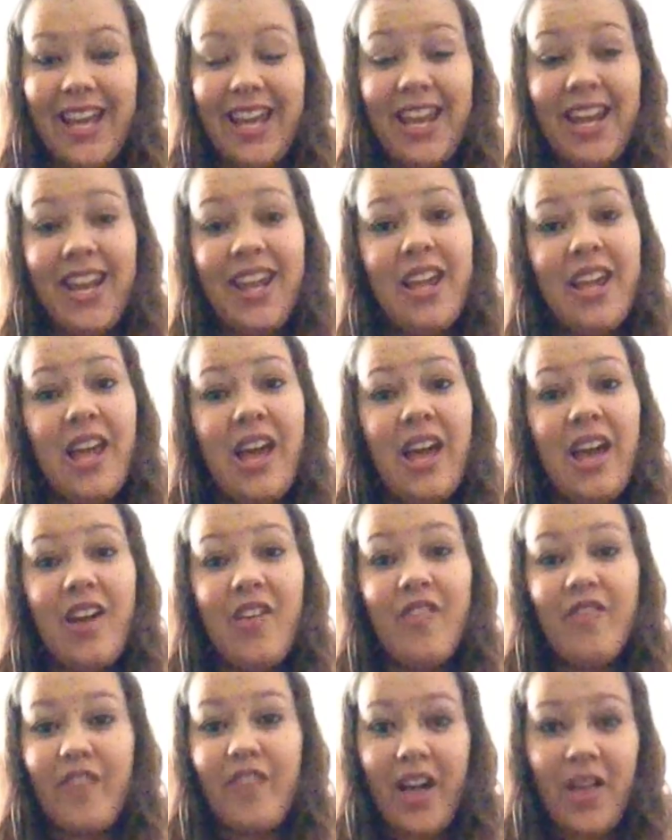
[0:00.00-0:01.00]
in
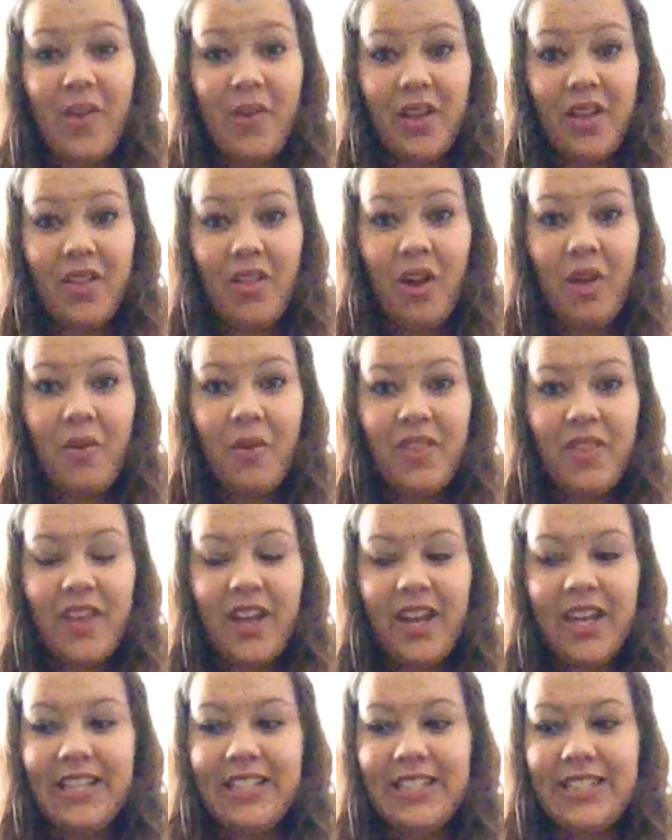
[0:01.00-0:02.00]
following along with
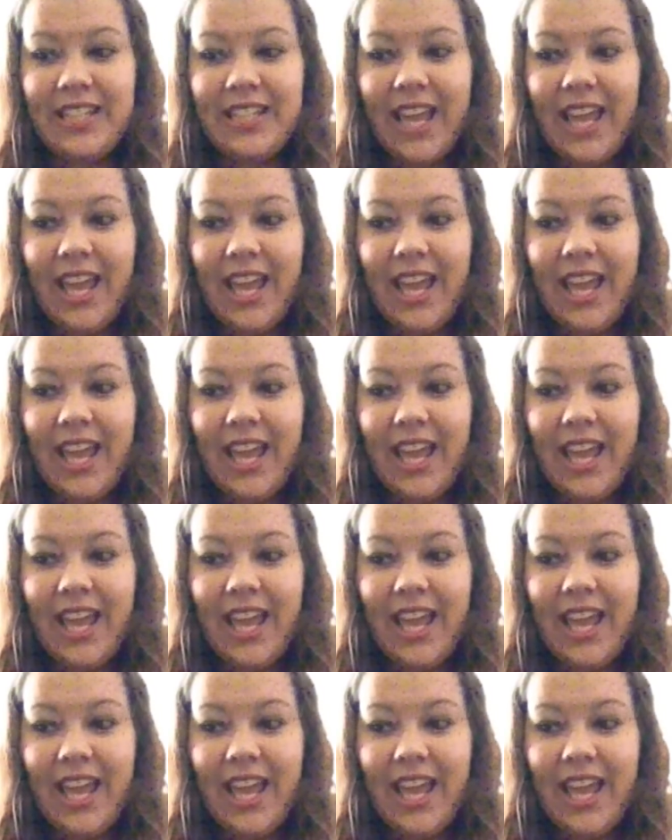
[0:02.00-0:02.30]
us,